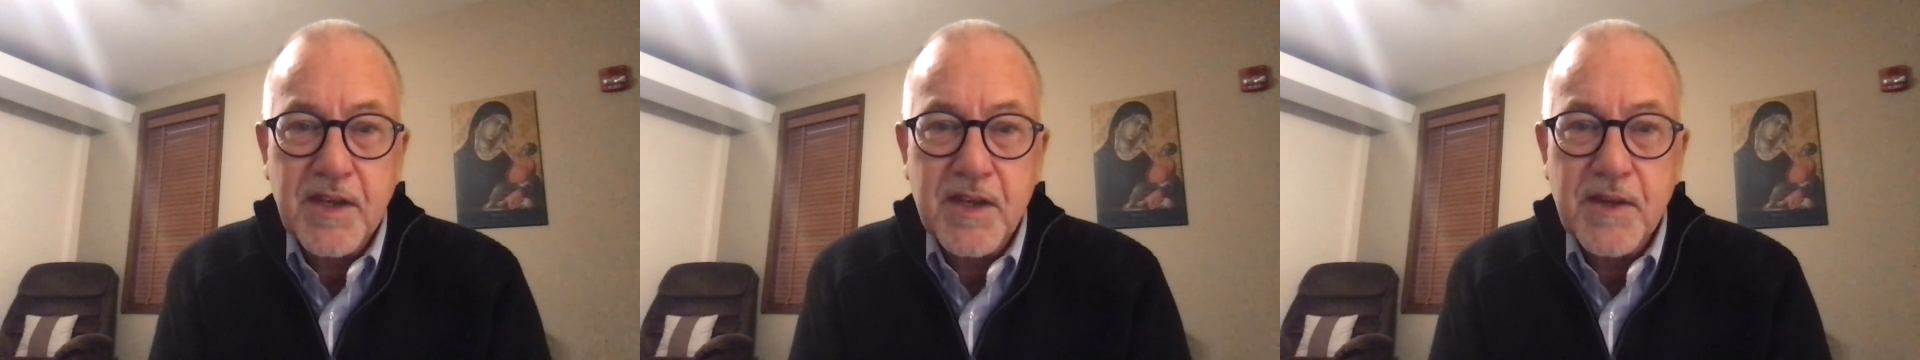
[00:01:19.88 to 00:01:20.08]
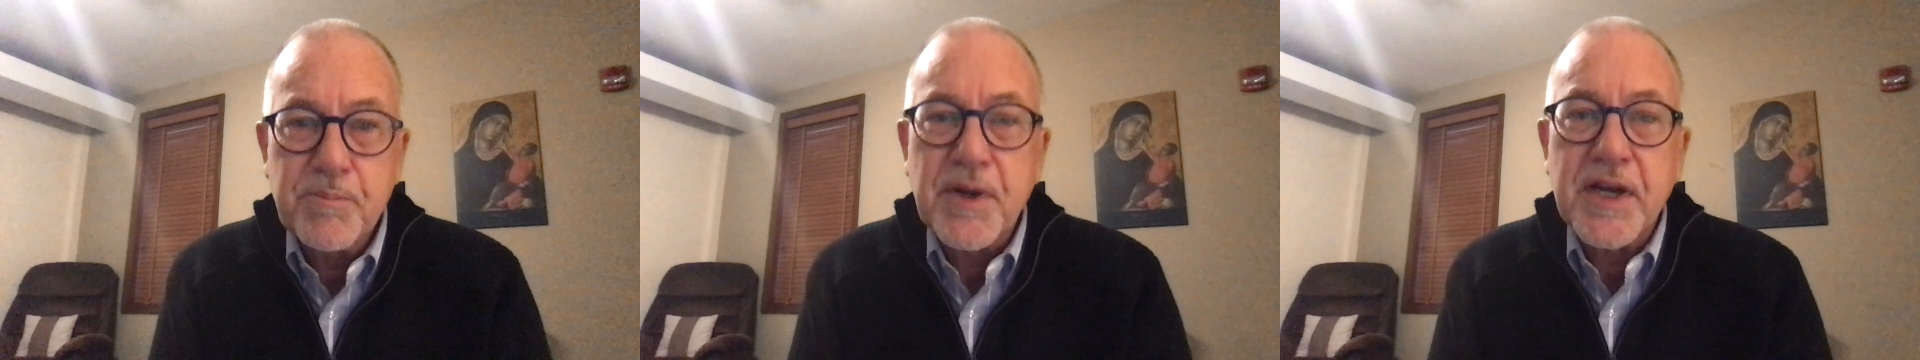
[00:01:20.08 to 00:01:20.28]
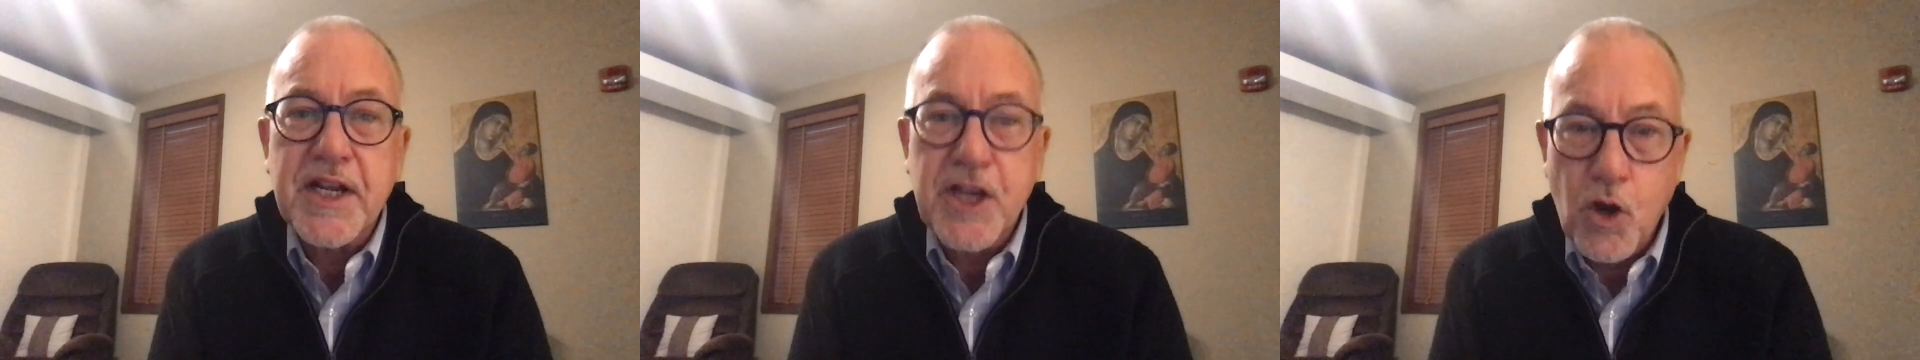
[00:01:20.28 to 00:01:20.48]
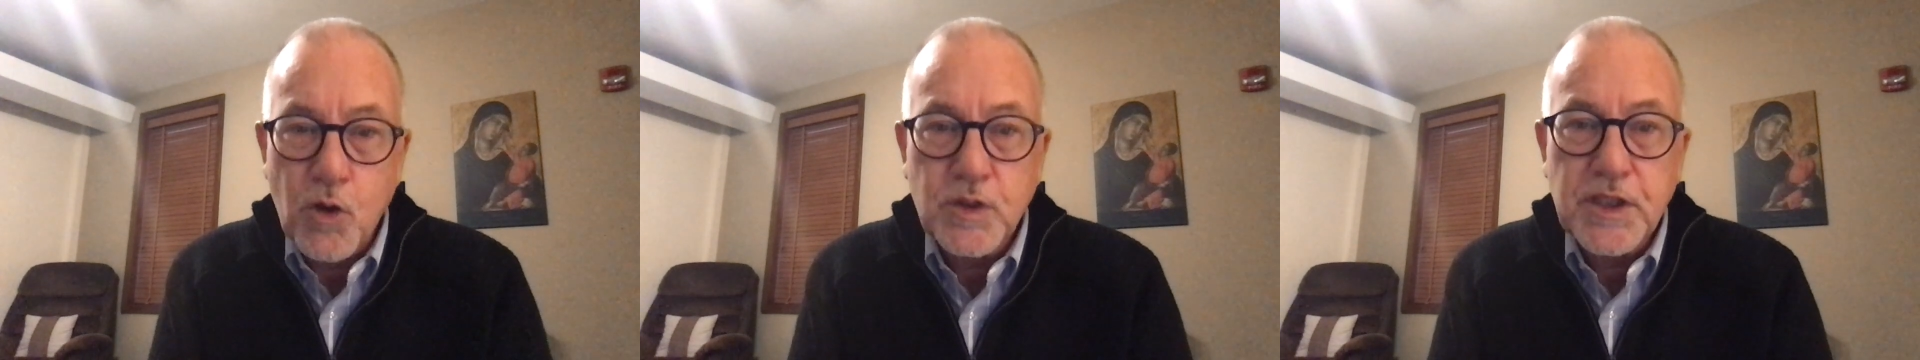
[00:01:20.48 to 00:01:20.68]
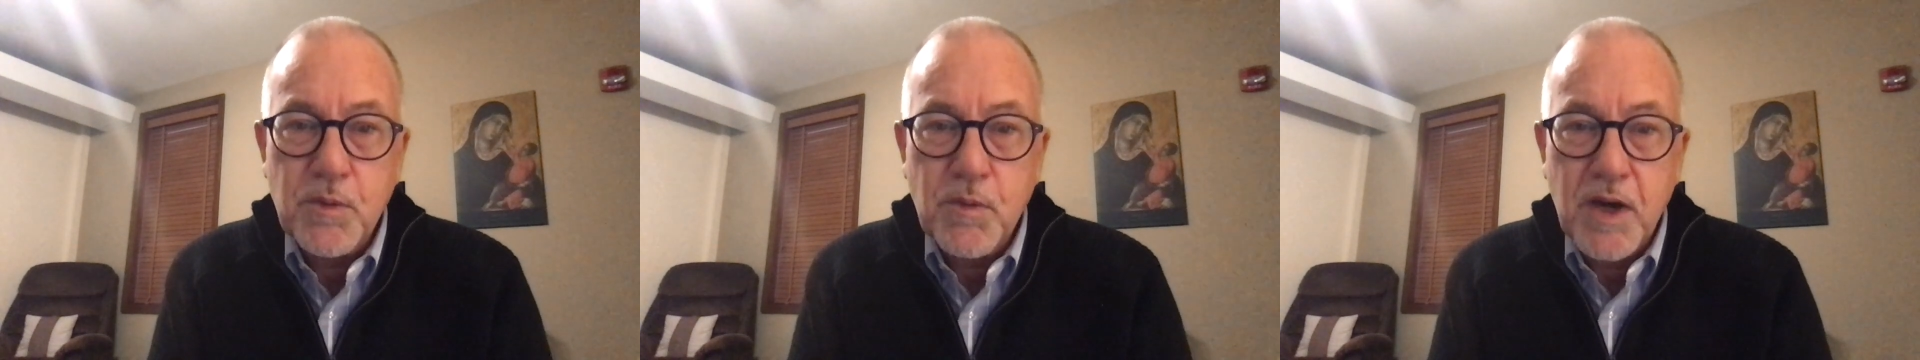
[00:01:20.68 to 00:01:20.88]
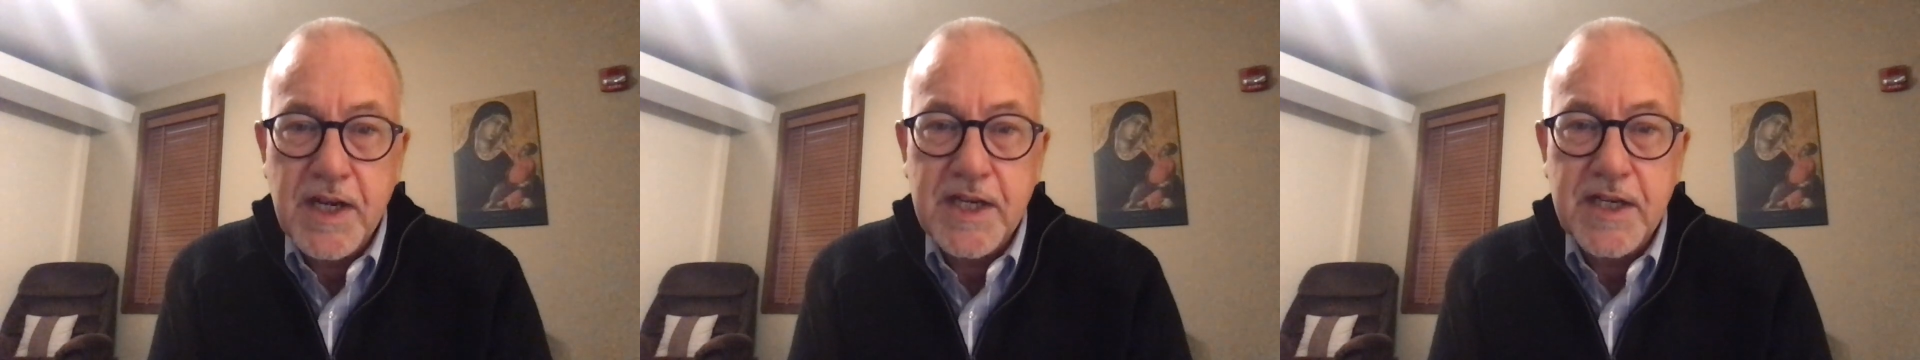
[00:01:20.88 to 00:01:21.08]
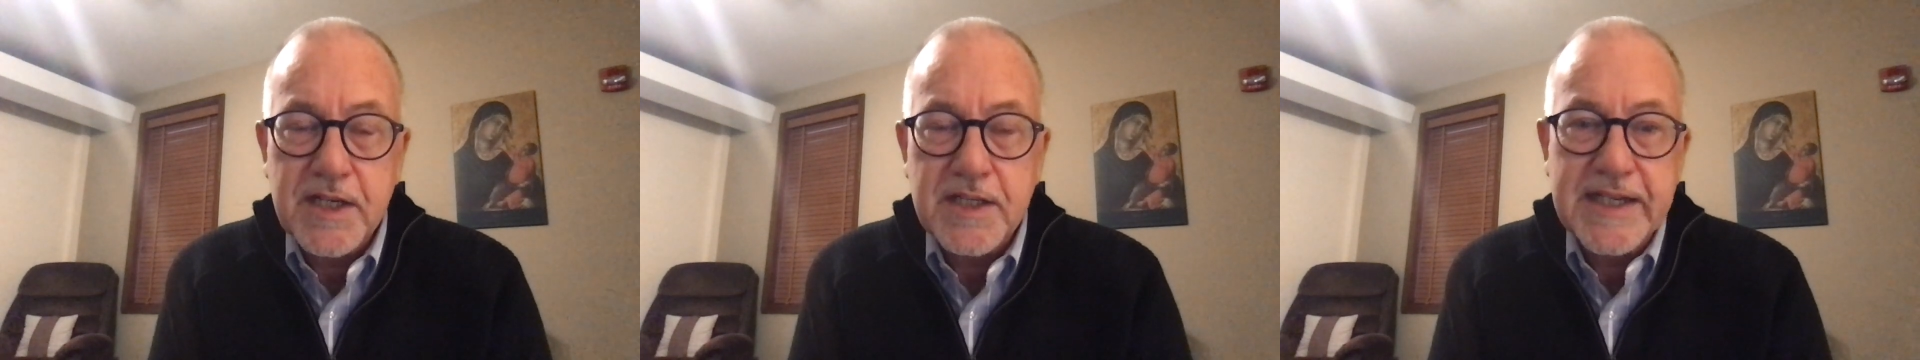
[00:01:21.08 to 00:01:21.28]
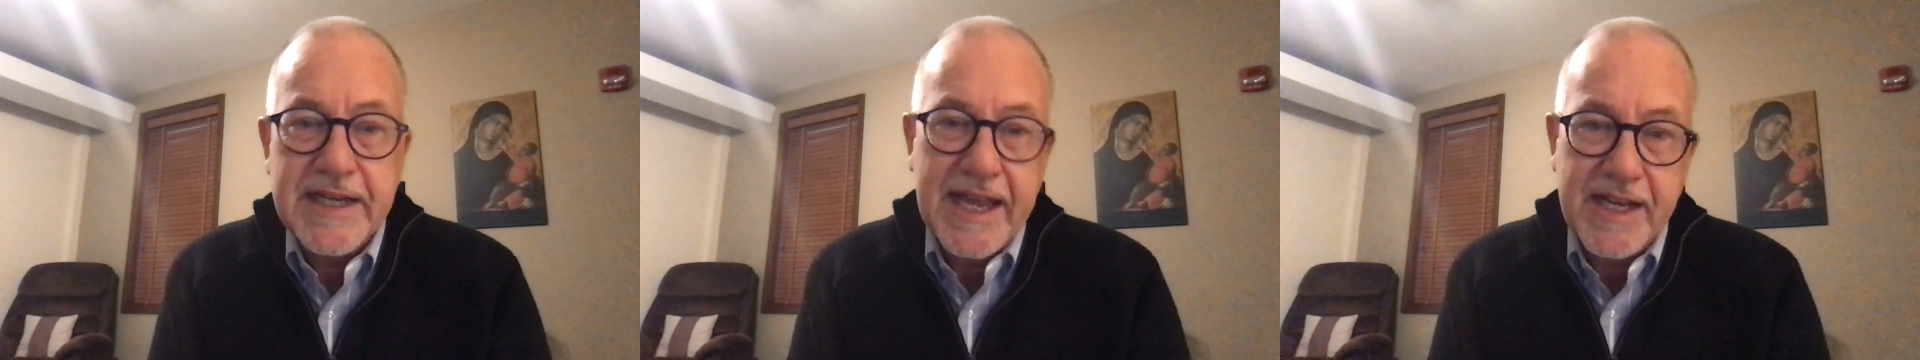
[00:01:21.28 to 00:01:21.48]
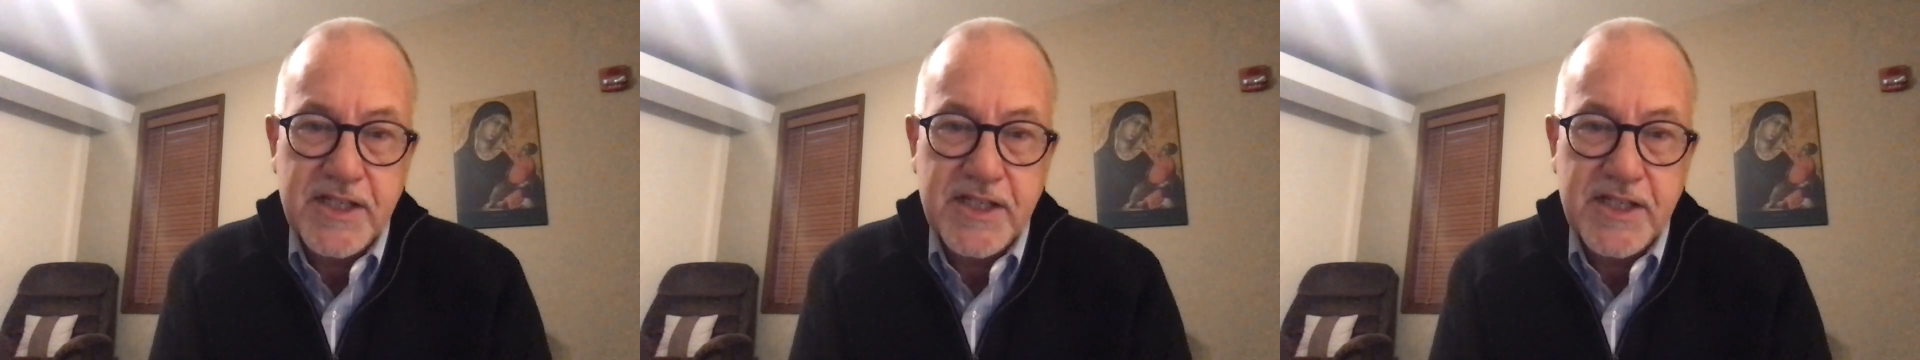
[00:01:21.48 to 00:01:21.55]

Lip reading: but he only wanted to get